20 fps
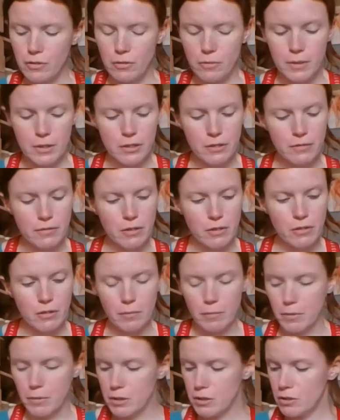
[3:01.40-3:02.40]
window view
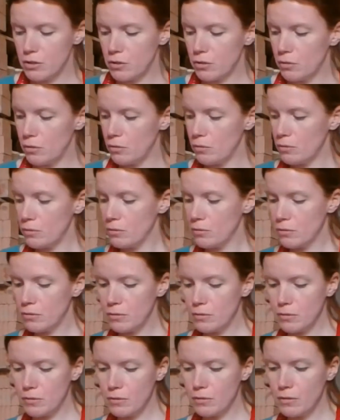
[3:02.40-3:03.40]
number 2
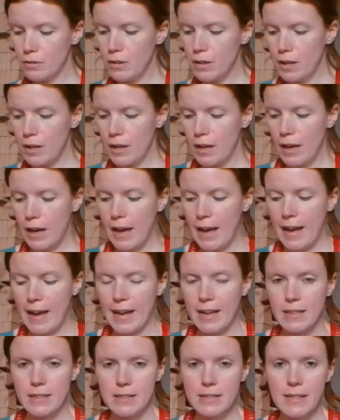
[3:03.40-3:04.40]

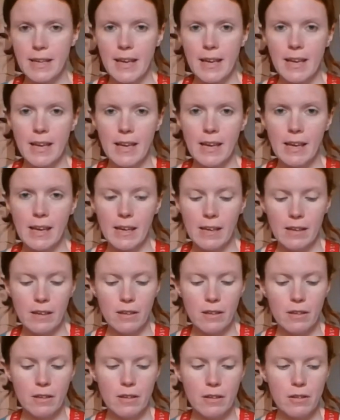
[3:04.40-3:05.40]
as a
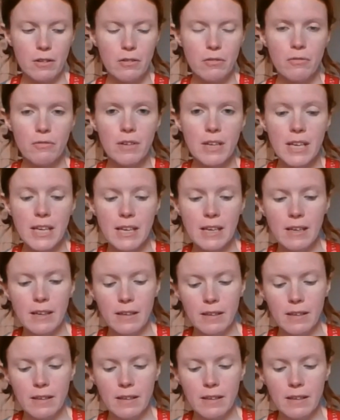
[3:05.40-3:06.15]
3